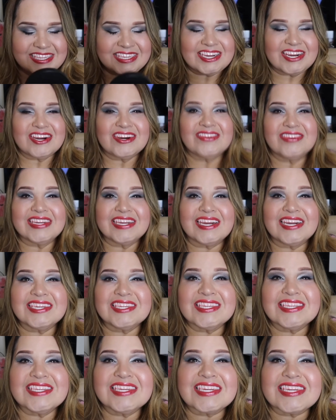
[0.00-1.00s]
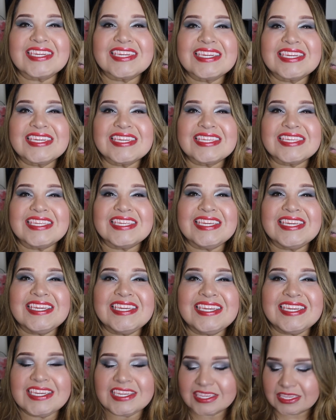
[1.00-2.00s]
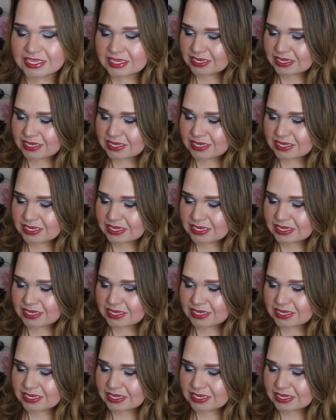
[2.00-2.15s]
Oh my gosh, look. See?